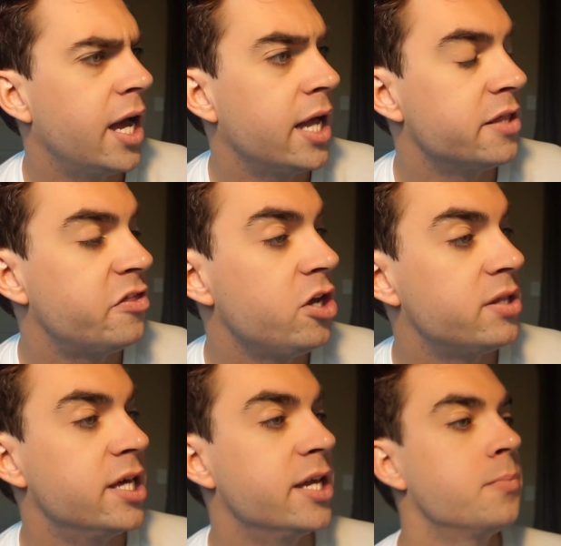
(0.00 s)
And the
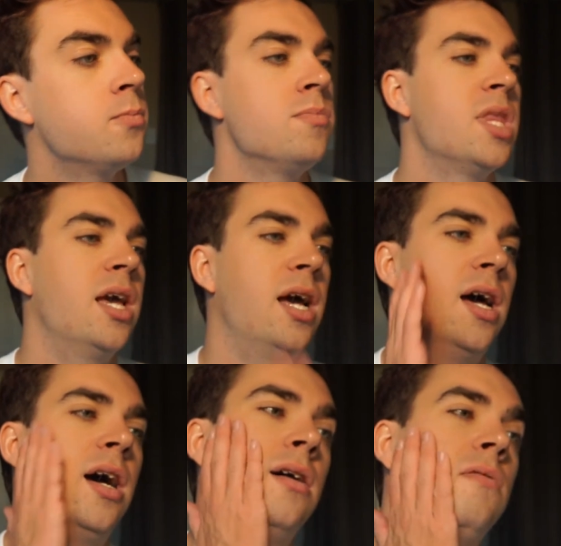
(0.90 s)
third thing
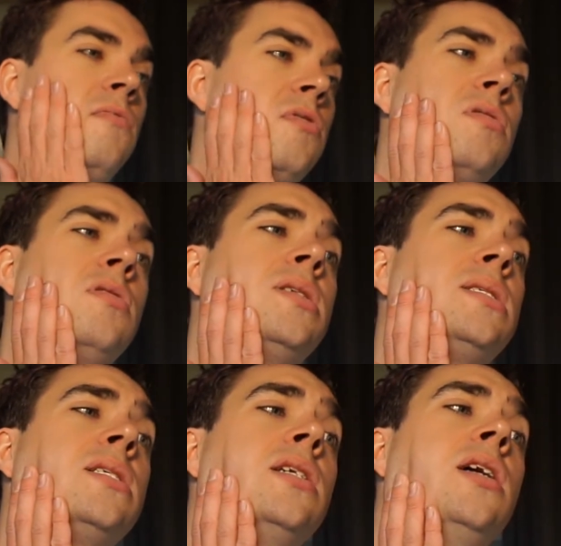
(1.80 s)

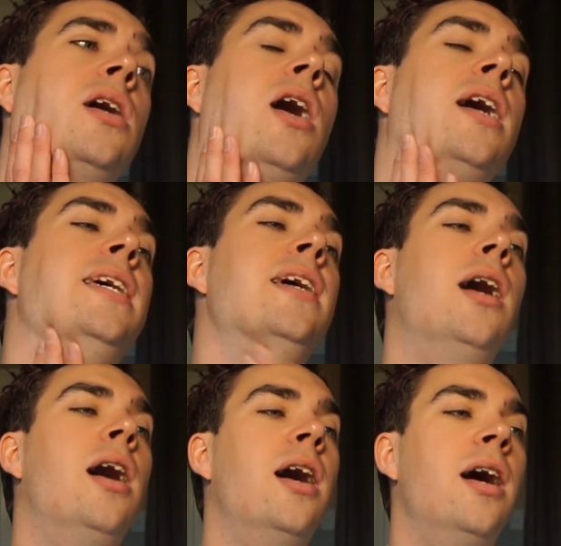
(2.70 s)
was, I
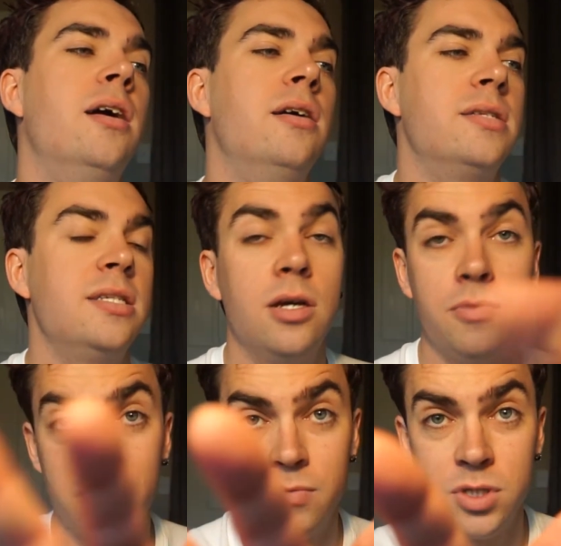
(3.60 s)
didn't know
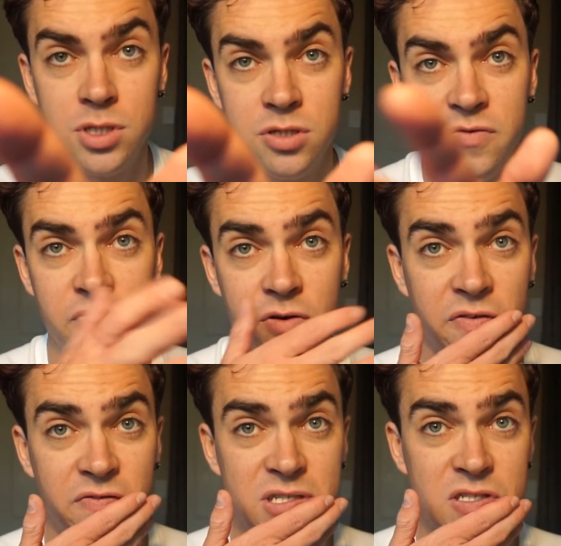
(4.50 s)
what I wanted to do for
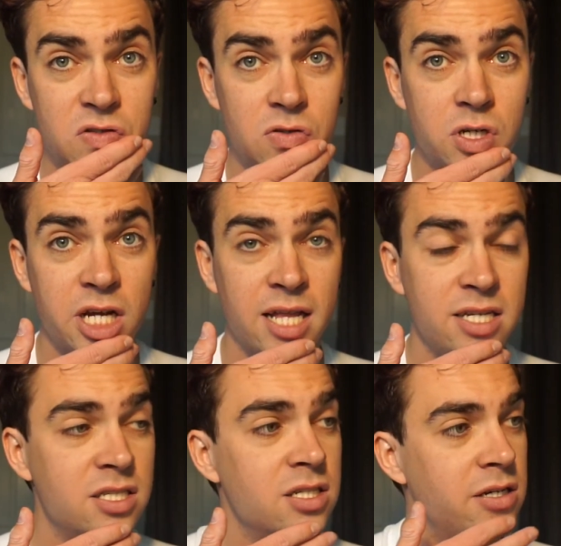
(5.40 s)
a physical
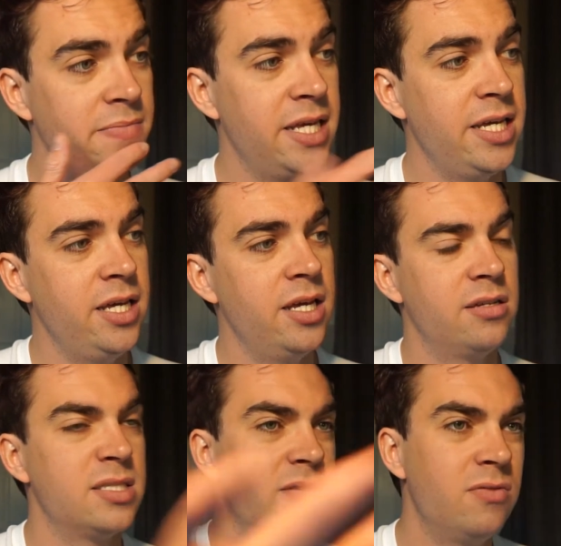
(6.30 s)
challenge type thingy. I
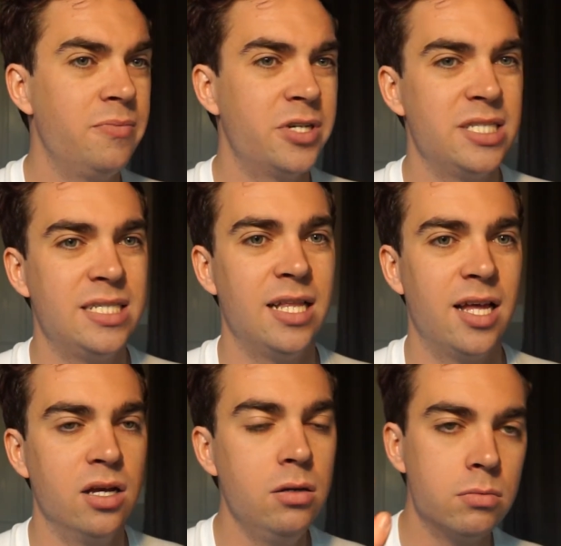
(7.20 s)
was like, well, I'm gonna set
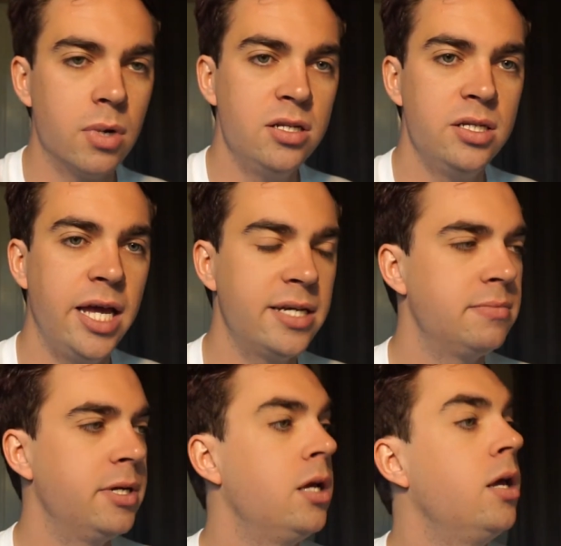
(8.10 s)
like, run
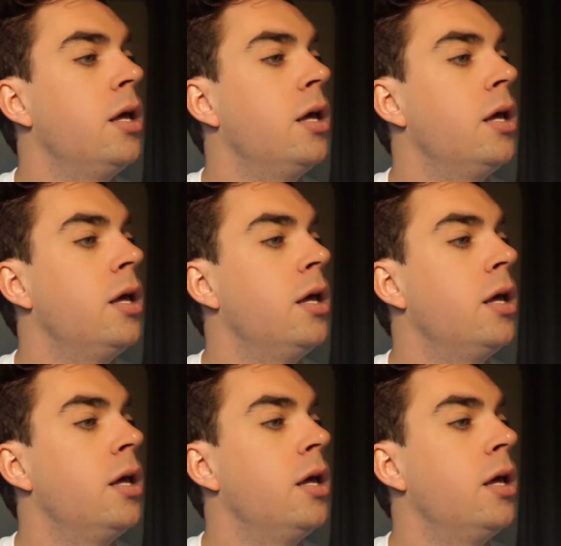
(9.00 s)
X amount.